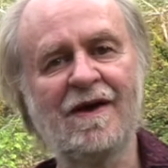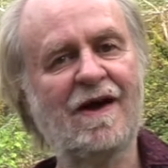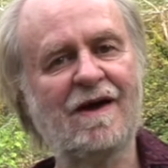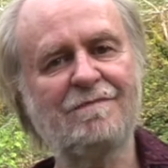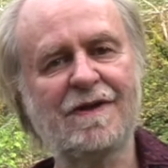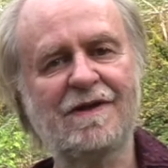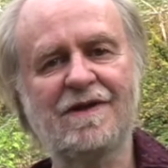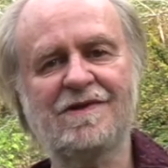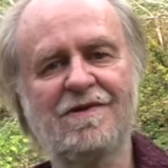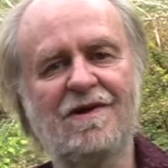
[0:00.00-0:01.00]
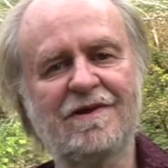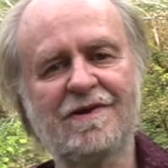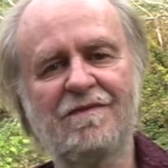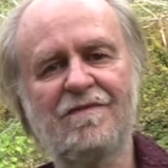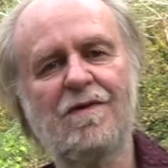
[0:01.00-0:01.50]
I've been an
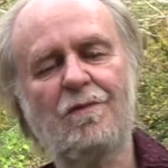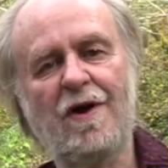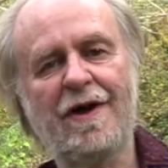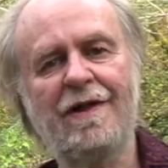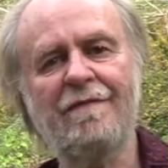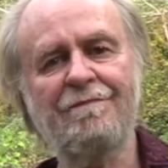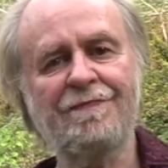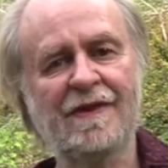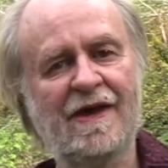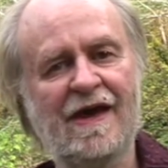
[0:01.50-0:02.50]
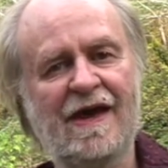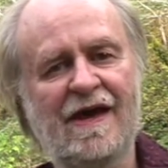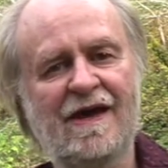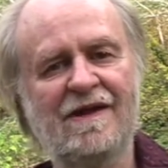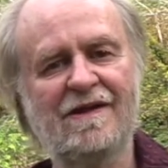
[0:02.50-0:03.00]
astrologer for a while,
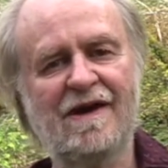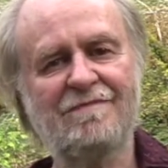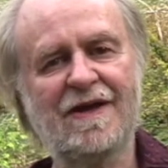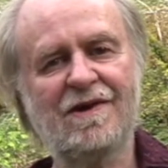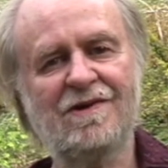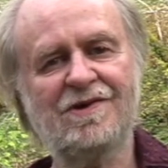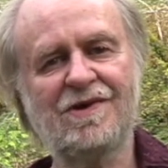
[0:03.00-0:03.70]
and I'm here